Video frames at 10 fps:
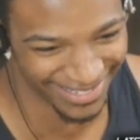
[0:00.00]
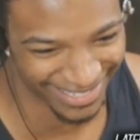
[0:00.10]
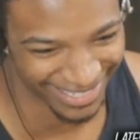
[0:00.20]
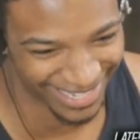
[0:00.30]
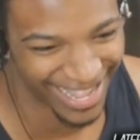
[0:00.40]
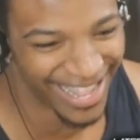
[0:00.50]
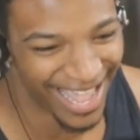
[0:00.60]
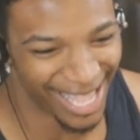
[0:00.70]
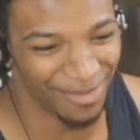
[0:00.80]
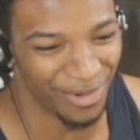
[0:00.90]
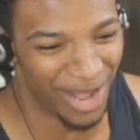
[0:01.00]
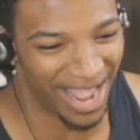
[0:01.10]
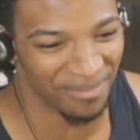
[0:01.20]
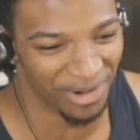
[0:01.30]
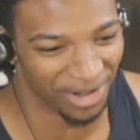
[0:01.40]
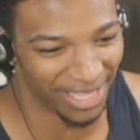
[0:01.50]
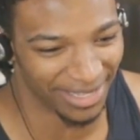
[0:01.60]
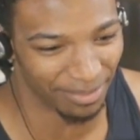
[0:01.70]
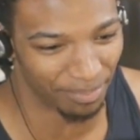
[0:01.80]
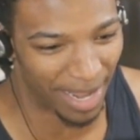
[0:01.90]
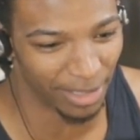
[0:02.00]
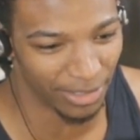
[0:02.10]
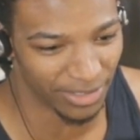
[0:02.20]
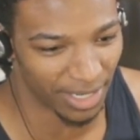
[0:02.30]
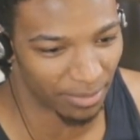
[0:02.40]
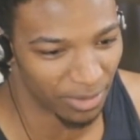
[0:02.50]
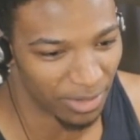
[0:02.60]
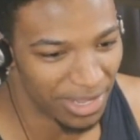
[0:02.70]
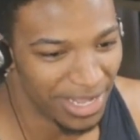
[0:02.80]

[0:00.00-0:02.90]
He's got this edible hamburger. That thing barely looks edible.